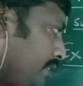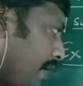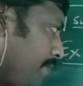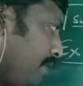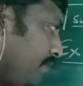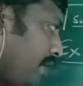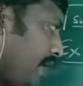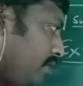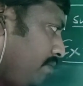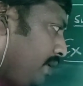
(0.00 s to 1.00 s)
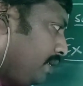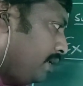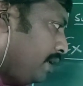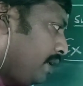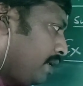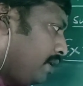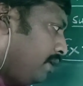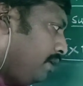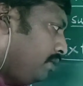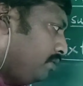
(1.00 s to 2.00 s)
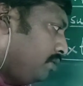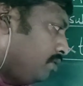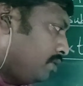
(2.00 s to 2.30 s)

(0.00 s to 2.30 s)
type of nanometer according to